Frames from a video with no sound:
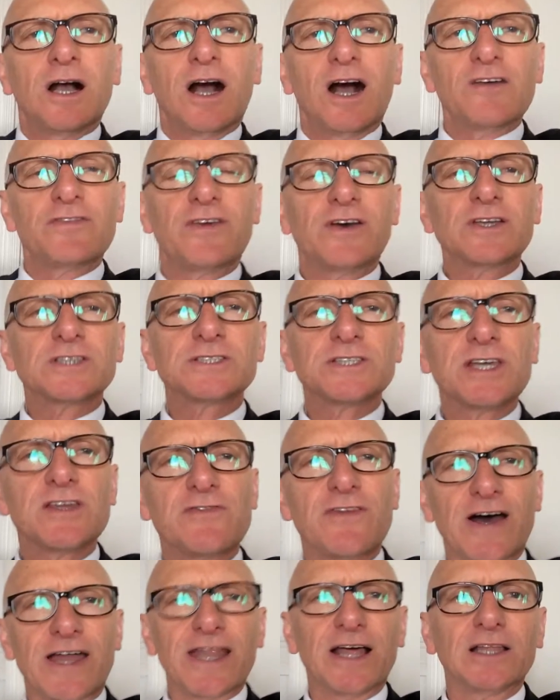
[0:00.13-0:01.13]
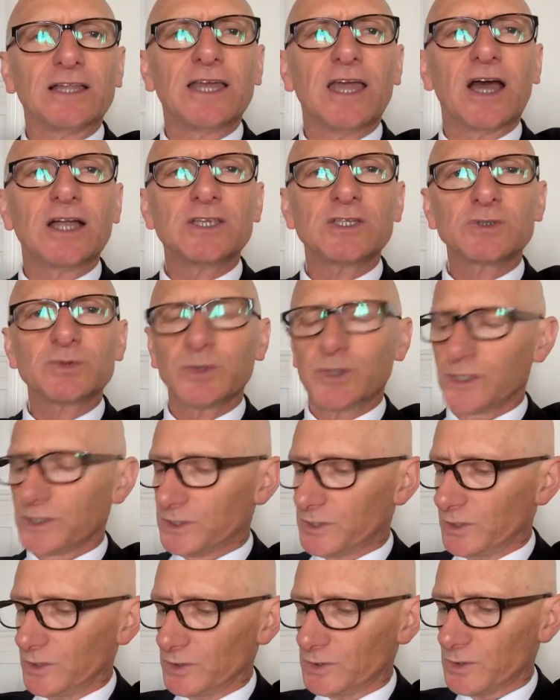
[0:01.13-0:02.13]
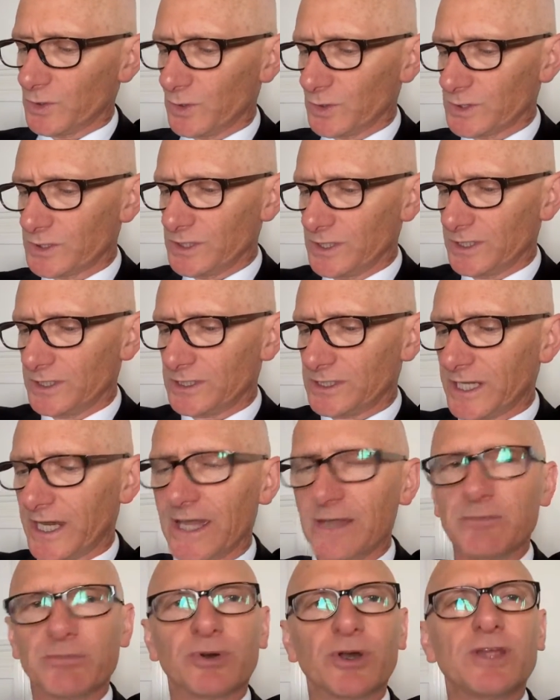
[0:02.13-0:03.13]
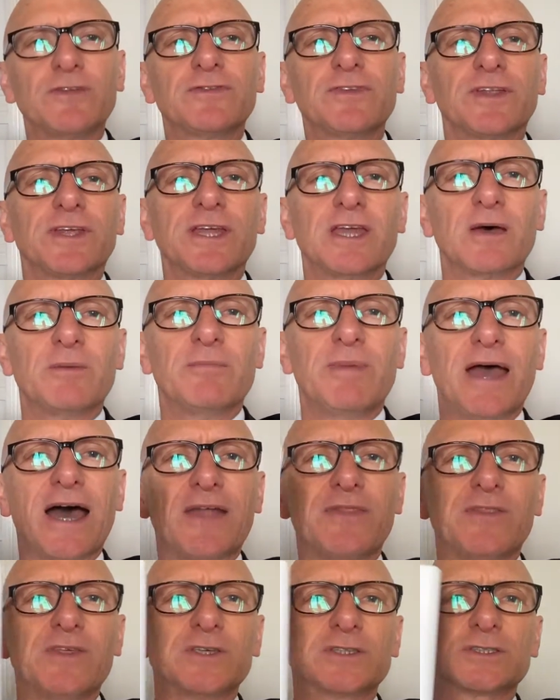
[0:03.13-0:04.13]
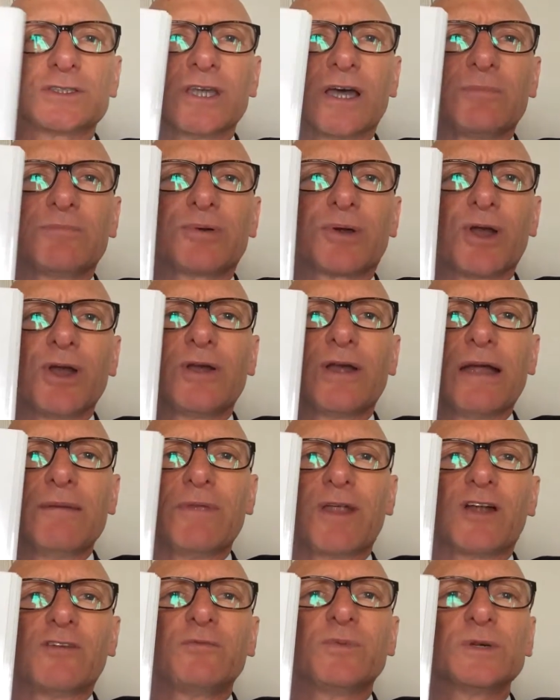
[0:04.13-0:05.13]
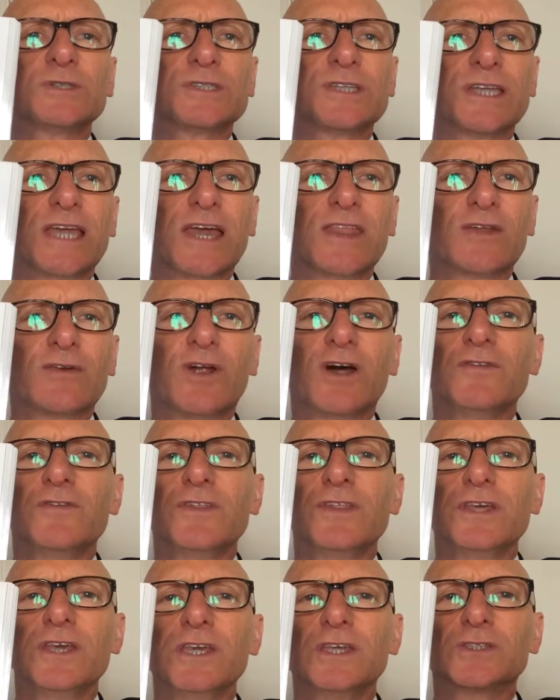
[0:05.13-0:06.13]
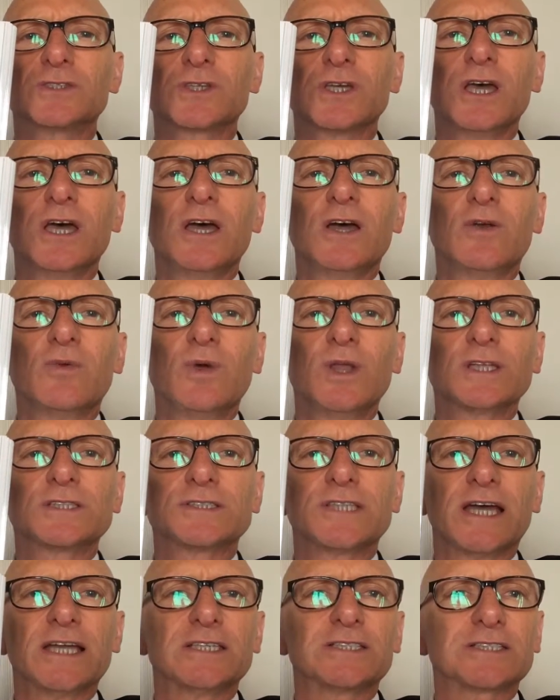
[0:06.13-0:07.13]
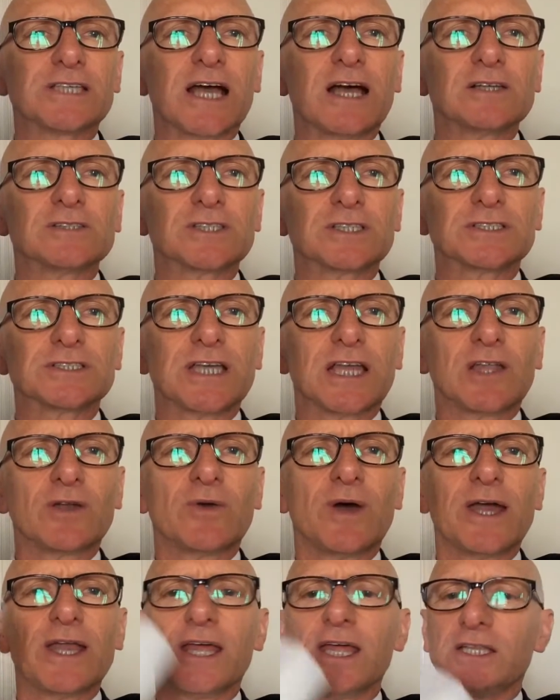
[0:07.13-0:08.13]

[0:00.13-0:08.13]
Hi folks, Leigh Farnell here. I just wanted to talk to you today briefly about this program that I've put together over the years, Real Estate Sales Accelerator.